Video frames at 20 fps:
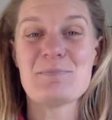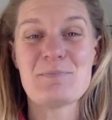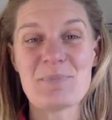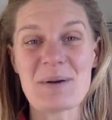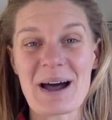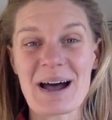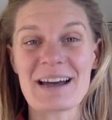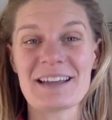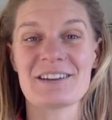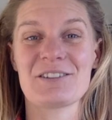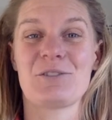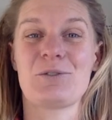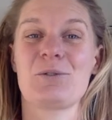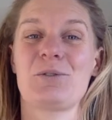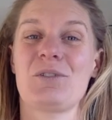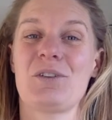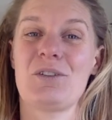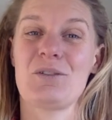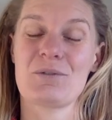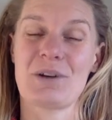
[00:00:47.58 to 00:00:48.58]
but it's
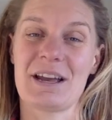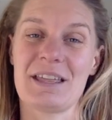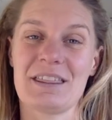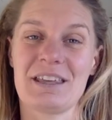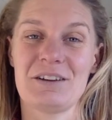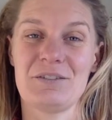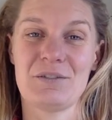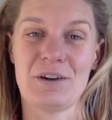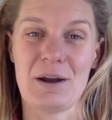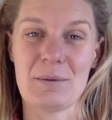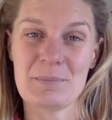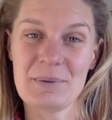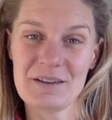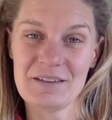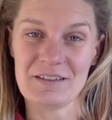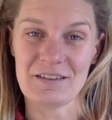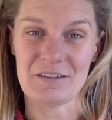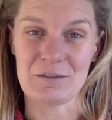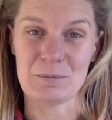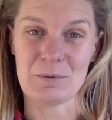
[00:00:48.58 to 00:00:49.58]
also the right thing for our
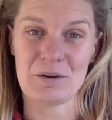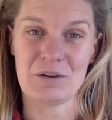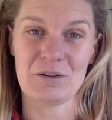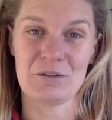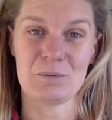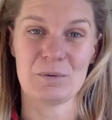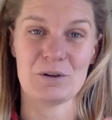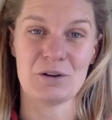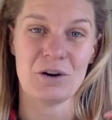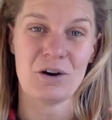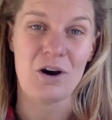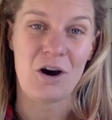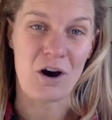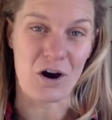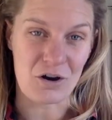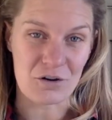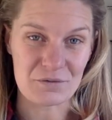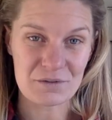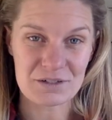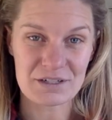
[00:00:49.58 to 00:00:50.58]
business because we're not
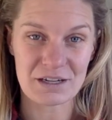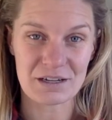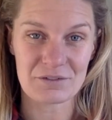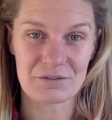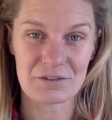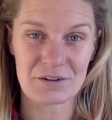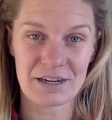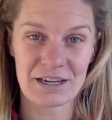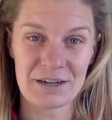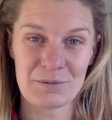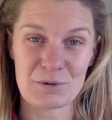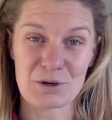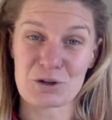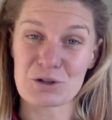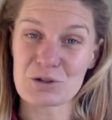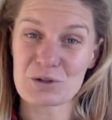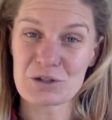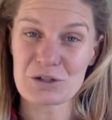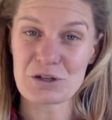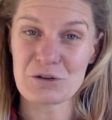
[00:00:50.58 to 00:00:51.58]
over delivering, we're
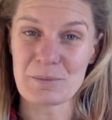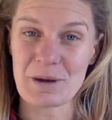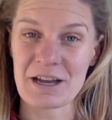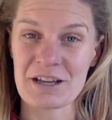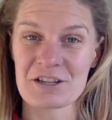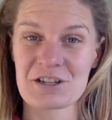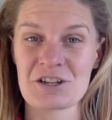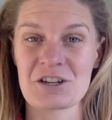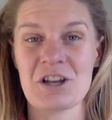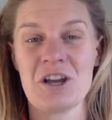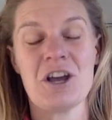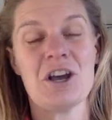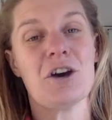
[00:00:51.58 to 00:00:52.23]
not doing too much,